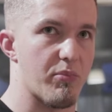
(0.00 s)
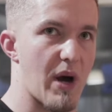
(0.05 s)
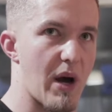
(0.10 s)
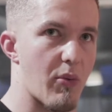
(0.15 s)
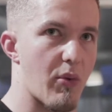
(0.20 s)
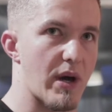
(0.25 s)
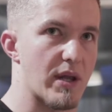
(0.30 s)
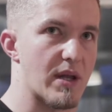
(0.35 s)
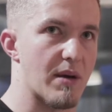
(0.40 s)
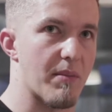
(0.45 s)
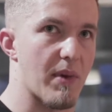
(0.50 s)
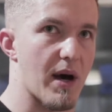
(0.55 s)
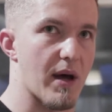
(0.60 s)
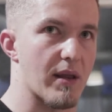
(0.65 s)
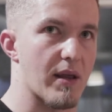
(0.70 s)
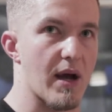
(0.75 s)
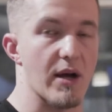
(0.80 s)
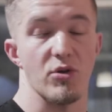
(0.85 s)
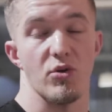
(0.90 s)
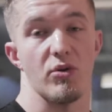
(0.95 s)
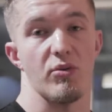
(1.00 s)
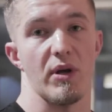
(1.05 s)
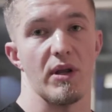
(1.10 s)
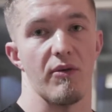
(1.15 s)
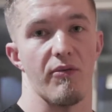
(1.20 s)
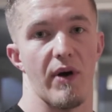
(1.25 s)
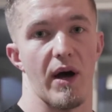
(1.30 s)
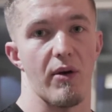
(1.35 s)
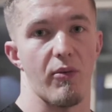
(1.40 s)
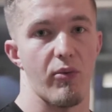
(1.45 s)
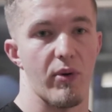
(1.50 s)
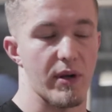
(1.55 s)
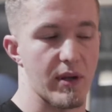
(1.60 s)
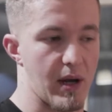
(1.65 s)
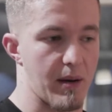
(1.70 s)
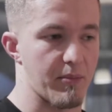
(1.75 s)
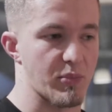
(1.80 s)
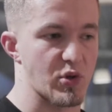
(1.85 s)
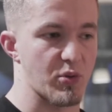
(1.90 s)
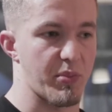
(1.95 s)
weigh them at 125 when
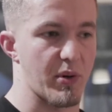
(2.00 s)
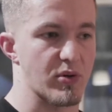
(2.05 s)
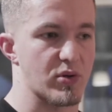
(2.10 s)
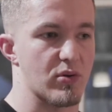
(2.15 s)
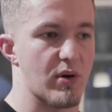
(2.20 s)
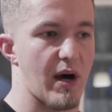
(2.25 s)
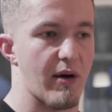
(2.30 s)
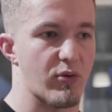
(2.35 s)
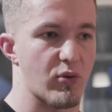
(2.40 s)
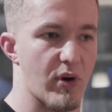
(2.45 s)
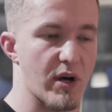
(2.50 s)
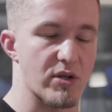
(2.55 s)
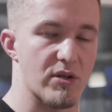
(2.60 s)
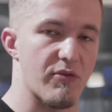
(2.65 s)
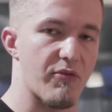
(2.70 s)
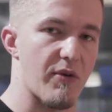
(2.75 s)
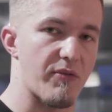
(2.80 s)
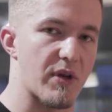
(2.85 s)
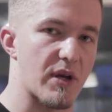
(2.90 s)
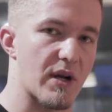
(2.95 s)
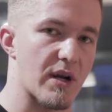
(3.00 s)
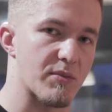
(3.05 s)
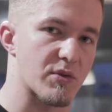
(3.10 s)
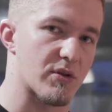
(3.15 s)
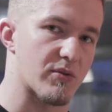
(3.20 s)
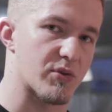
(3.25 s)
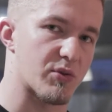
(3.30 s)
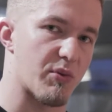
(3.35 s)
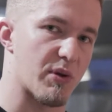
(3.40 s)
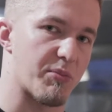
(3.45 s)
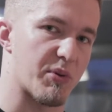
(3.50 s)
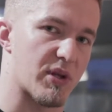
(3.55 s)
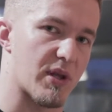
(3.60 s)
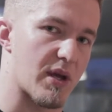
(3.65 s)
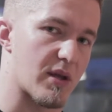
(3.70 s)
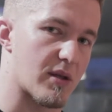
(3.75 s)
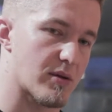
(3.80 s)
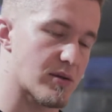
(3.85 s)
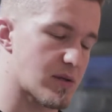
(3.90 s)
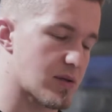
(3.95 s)
I'm supposed to have 250 grams of sweet
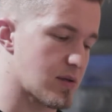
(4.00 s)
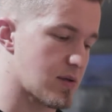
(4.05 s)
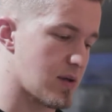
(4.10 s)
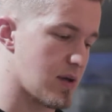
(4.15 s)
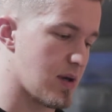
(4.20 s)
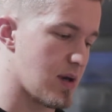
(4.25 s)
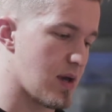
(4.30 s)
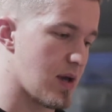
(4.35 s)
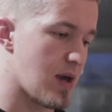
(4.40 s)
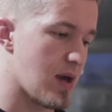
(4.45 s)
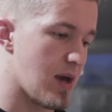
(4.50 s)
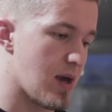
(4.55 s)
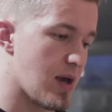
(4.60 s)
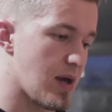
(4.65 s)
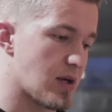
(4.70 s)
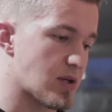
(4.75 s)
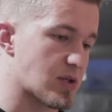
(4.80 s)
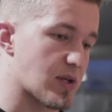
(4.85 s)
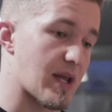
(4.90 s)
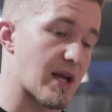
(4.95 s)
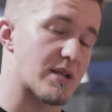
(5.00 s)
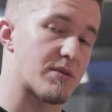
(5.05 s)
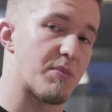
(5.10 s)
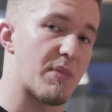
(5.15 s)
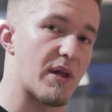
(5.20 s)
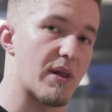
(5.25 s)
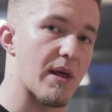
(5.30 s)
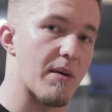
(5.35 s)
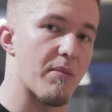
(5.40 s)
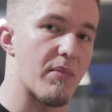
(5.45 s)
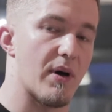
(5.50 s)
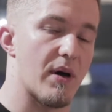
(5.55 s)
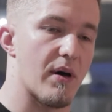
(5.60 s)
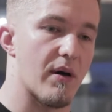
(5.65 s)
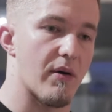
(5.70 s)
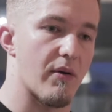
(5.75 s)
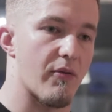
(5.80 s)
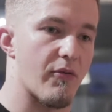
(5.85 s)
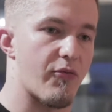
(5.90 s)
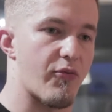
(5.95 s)
potatoes. So that's meal number
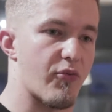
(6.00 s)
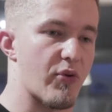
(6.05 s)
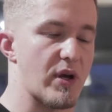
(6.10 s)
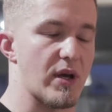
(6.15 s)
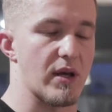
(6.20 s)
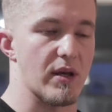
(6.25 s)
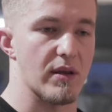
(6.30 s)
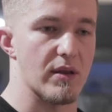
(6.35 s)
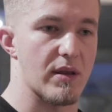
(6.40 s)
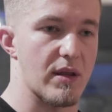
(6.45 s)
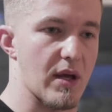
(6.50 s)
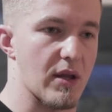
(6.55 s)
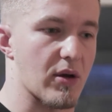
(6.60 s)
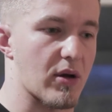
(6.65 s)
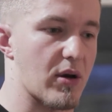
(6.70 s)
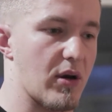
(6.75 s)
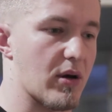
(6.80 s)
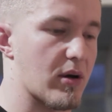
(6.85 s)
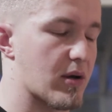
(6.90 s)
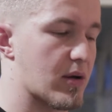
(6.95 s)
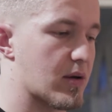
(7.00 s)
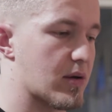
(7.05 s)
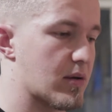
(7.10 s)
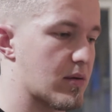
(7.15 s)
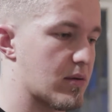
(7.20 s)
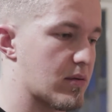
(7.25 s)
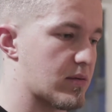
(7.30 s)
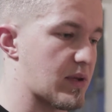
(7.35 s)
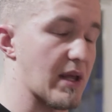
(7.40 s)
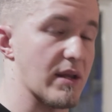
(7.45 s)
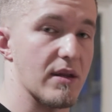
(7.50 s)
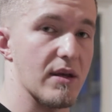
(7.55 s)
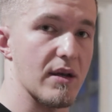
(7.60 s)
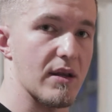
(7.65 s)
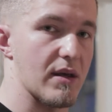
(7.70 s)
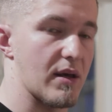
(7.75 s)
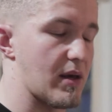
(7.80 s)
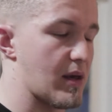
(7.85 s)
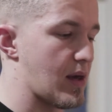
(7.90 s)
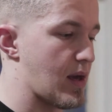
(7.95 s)
3, 10 o'clock,
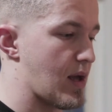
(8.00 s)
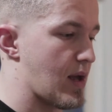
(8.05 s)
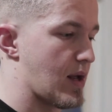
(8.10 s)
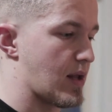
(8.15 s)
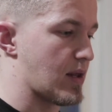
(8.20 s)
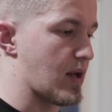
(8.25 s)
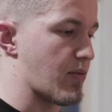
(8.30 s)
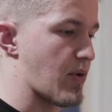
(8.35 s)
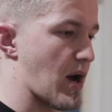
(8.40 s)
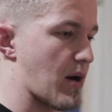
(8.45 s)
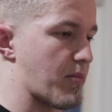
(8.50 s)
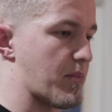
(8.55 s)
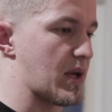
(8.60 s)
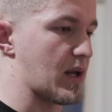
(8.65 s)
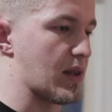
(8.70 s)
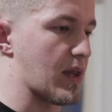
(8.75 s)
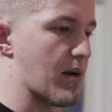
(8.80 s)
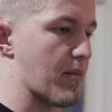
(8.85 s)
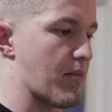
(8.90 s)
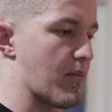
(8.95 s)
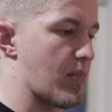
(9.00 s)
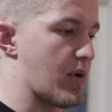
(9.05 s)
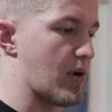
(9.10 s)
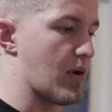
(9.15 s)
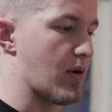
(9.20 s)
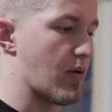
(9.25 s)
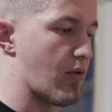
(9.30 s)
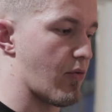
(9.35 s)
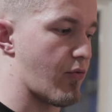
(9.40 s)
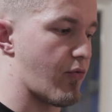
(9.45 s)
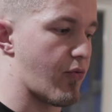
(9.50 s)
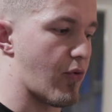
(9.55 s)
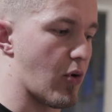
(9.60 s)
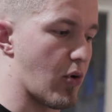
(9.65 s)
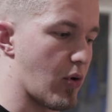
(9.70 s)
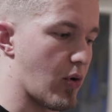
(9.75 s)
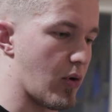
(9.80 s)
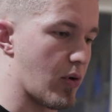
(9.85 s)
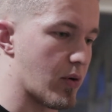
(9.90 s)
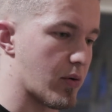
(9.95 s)
10:30. Then we have meal number
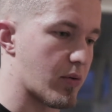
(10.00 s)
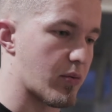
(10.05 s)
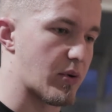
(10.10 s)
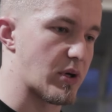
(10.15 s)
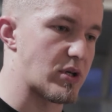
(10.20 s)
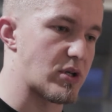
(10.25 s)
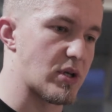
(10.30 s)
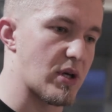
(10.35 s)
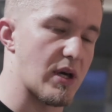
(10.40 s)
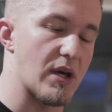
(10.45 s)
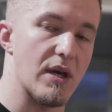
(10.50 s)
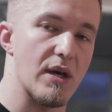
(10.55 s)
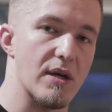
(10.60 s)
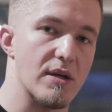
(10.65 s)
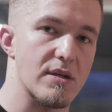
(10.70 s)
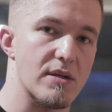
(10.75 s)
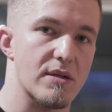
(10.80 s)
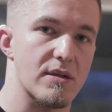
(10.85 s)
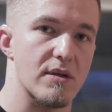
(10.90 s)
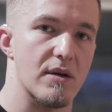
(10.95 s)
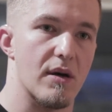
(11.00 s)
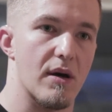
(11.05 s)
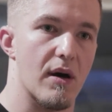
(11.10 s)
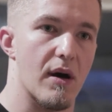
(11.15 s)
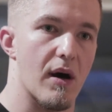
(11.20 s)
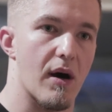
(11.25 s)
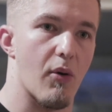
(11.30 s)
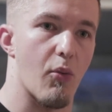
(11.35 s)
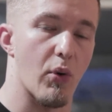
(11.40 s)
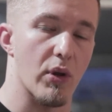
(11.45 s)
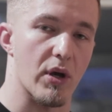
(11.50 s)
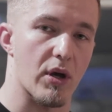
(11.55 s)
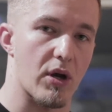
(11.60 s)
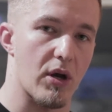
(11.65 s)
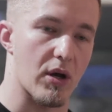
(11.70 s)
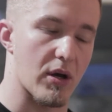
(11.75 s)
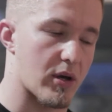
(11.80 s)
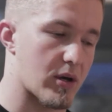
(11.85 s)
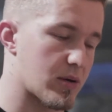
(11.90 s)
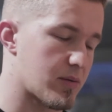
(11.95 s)
4, which is 1
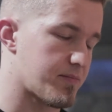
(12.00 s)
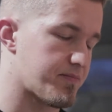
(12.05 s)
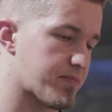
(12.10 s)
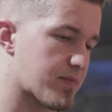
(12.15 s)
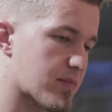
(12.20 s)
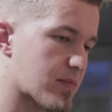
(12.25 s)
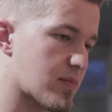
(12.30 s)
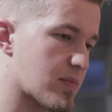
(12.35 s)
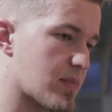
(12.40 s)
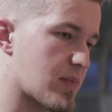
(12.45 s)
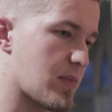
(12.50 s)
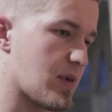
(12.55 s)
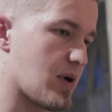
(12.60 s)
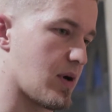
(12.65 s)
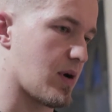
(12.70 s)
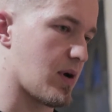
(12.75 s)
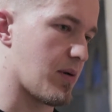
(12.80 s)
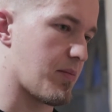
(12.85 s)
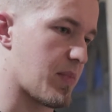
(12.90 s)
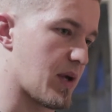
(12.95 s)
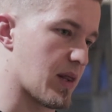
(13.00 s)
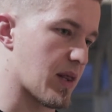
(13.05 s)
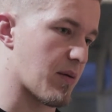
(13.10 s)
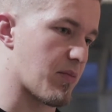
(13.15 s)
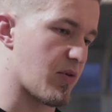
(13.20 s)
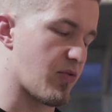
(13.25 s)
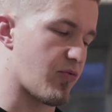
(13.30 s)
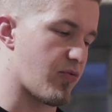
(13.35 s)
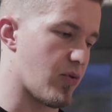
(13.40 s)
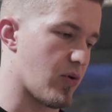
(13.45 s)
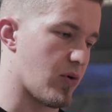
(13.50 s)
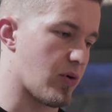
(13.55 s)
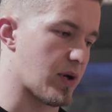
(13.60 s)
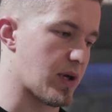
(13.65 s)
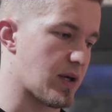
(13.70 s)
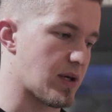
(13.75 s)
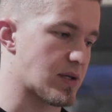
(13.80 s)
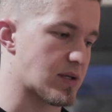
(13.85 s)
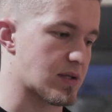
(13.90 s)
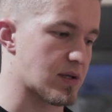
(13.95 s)
o'clock. The meal number 4
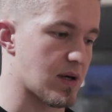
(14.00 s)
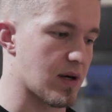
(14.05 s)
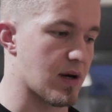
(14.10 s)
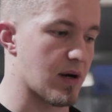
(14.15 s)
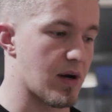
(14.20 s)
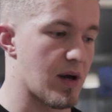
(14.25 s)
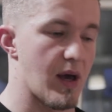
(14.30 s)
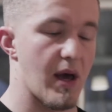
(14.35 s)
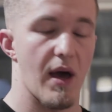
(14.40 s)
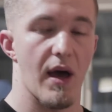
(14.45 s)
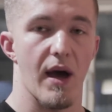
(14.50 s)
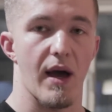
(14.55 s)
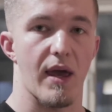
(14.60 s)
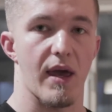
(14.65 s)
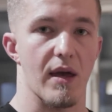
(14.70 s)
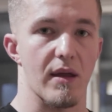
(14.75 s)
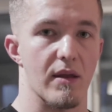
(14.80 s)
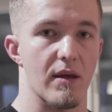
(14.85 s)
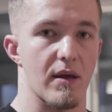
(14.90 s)
is again